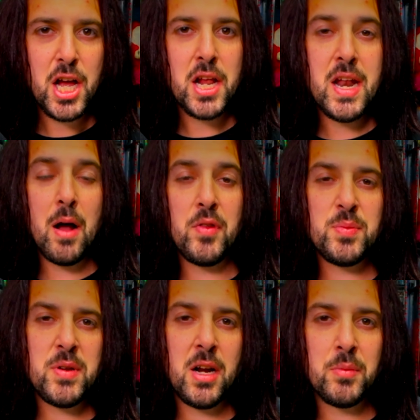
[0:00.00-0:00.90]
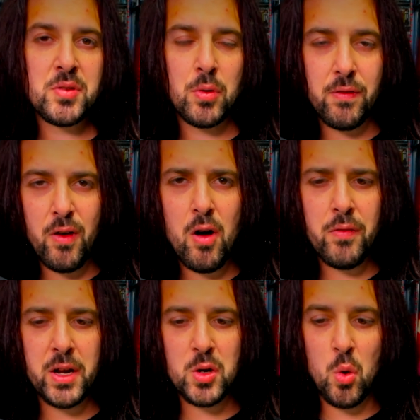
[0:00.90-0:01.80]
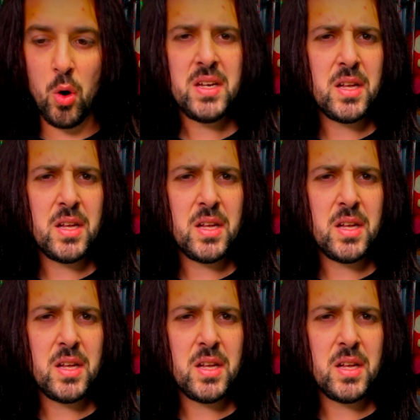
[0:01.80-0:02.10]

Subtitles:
Now, this becomes a revolving door.